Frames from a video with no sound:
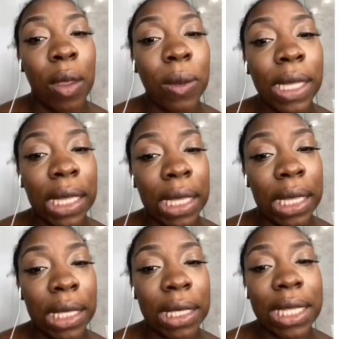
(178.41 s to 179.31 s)
Okay?
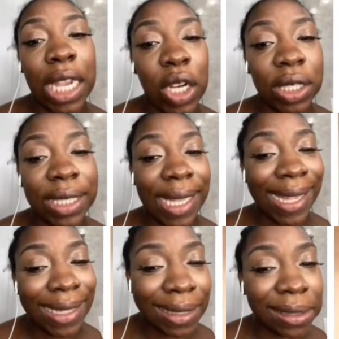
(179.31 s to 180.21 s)
They are
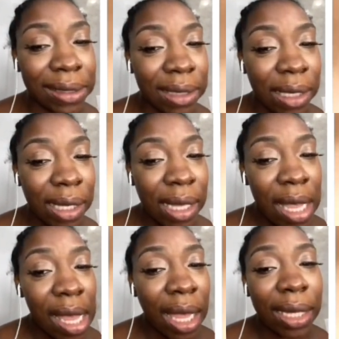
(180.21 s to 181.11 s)
ticks.
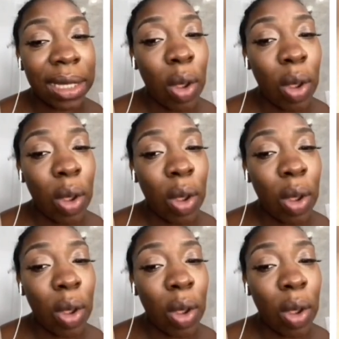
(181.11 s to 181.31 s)
And